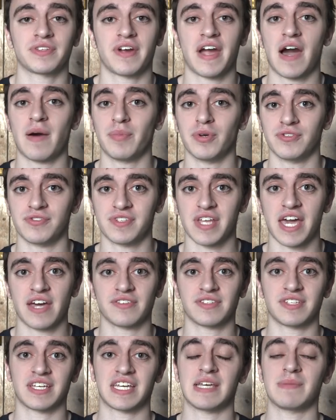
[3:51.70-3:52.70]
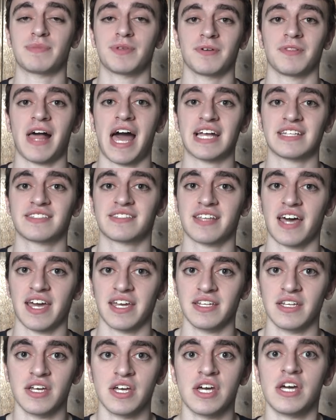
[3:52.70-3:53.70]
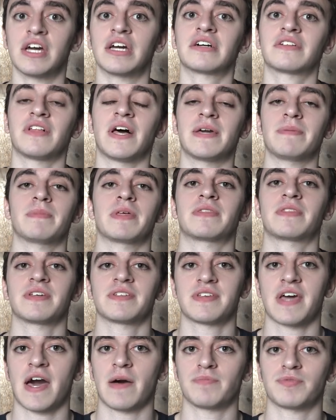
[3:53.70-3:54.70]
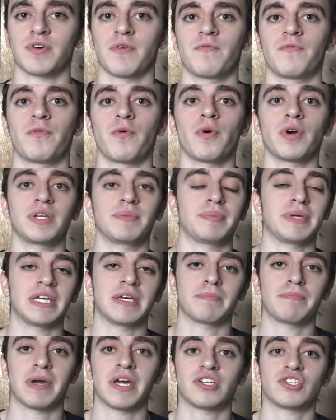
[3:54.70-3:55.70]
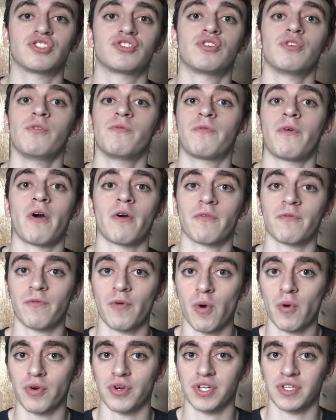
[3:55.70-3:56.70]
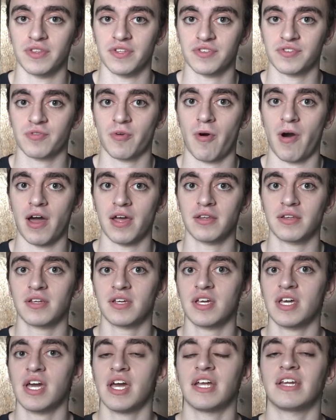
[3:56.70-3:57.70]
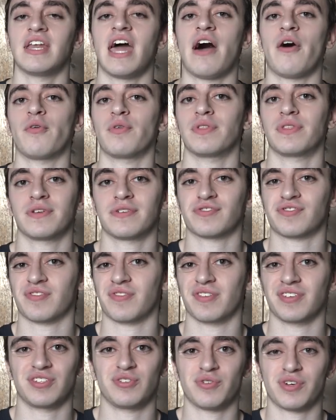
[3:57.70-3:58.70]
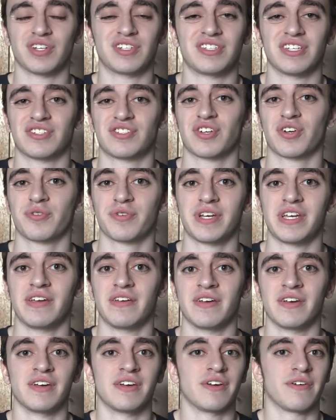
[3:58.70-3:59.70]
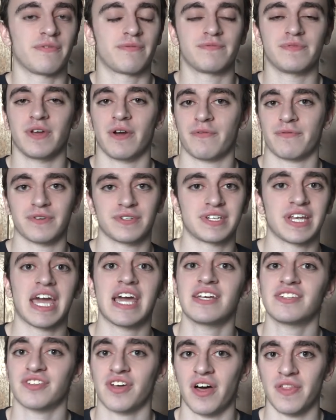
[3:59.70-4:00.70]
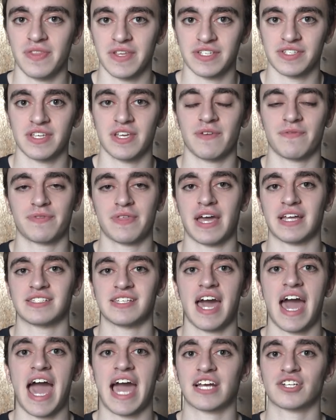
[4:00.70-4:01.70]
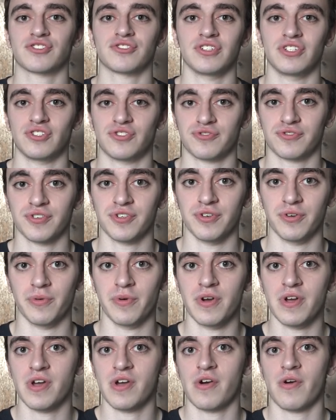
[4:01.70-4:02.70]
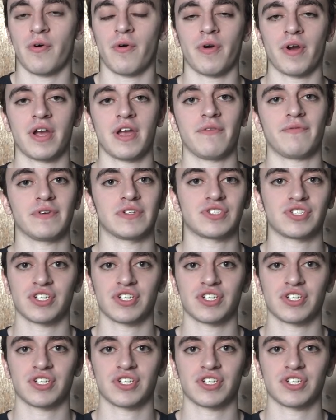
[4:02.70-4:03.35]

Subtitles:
their elbows down to keep their lats tight claim that this helps avoid being pitched too far forward in the squat. Now, you could disagree, you know, for days on this if that's actually true or if it's